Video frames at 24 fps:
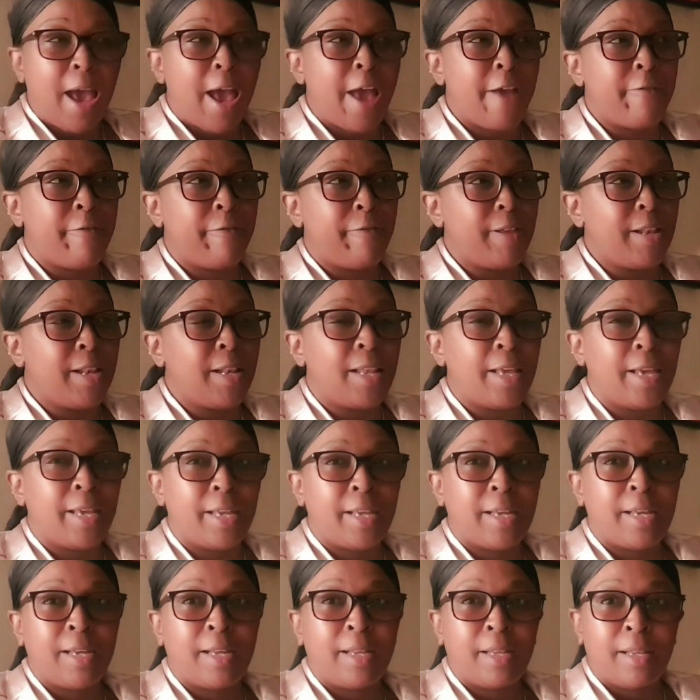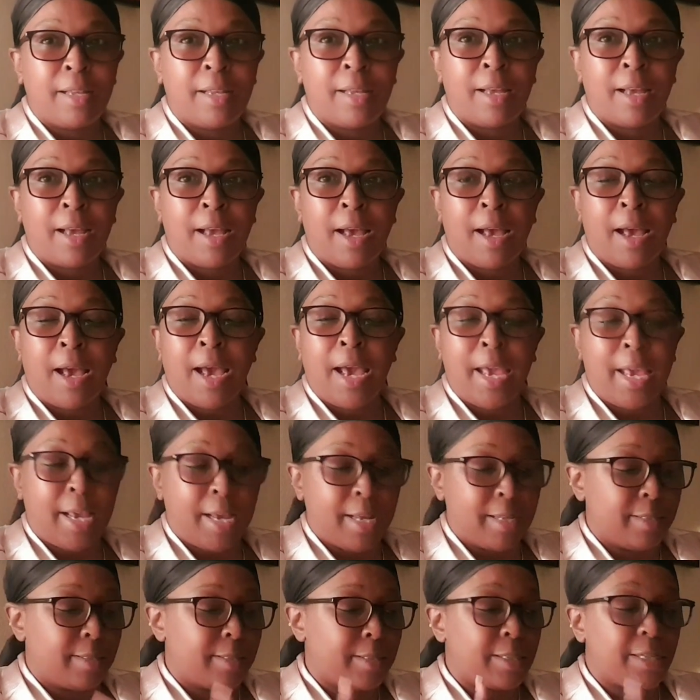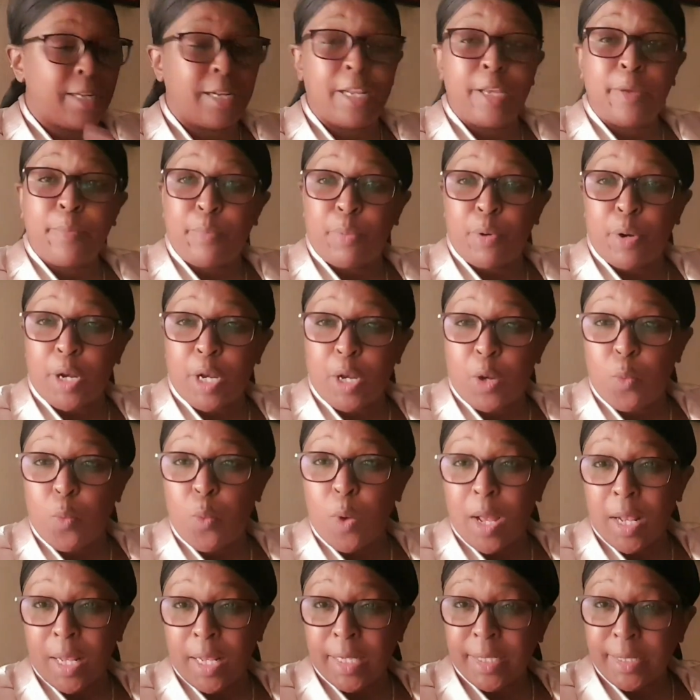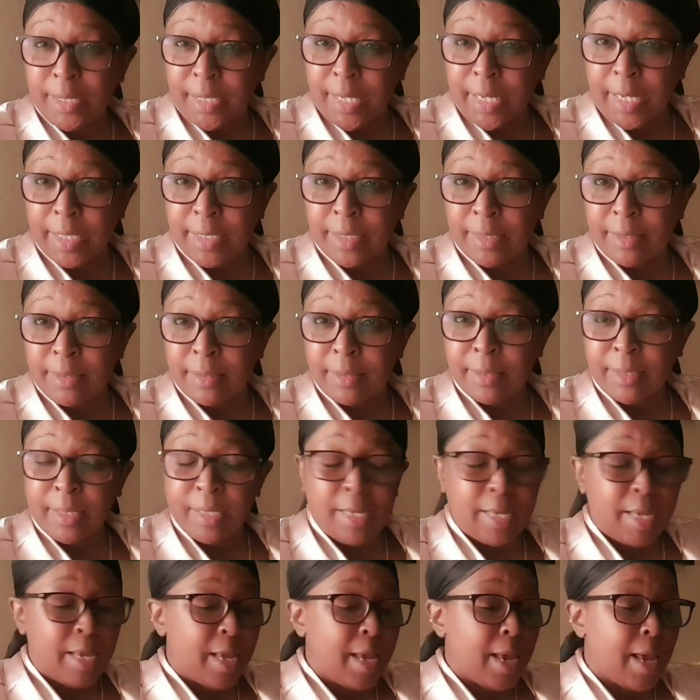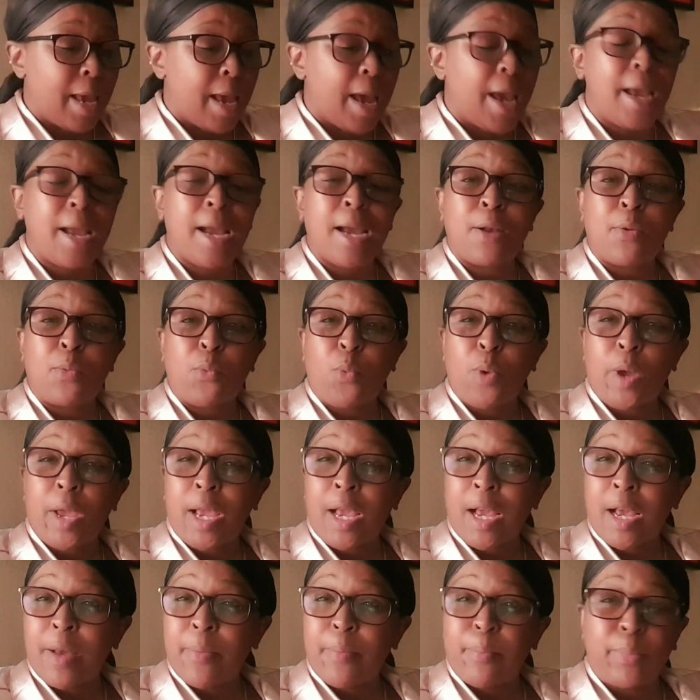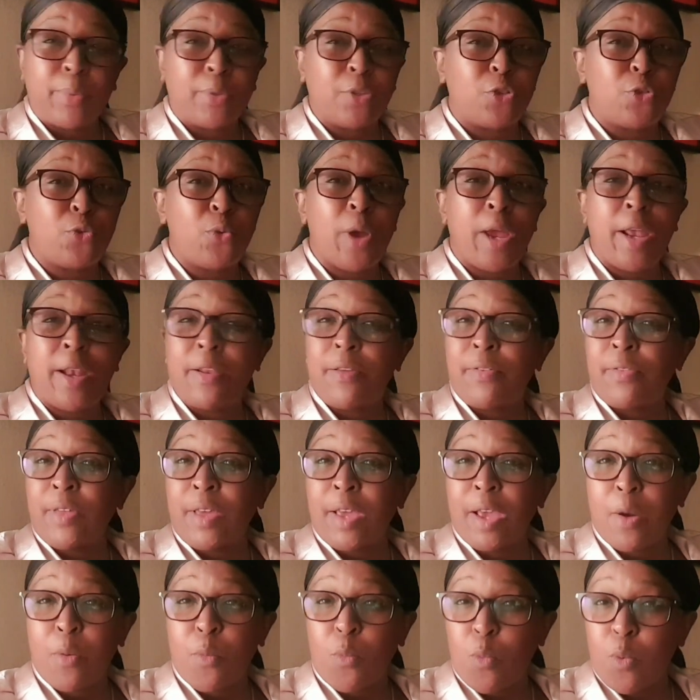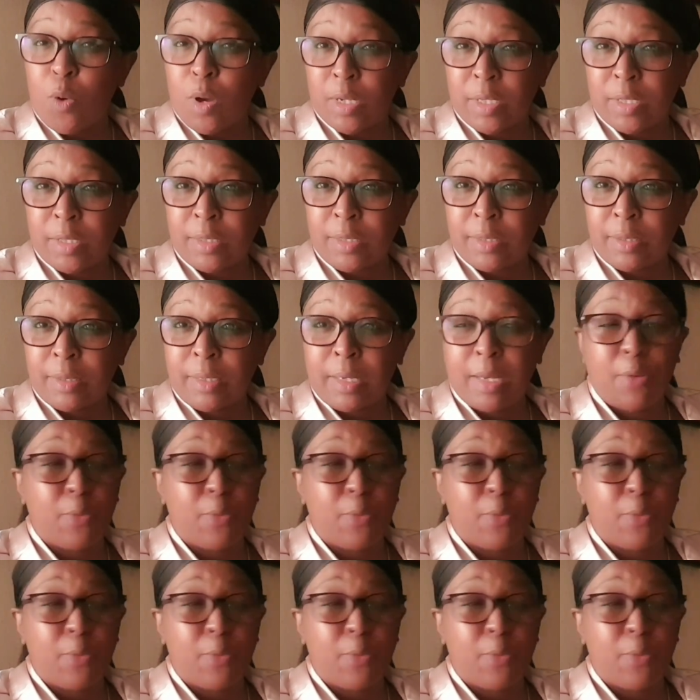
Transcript: I feel like I can sleep really well at night. I can wake up, do anything I want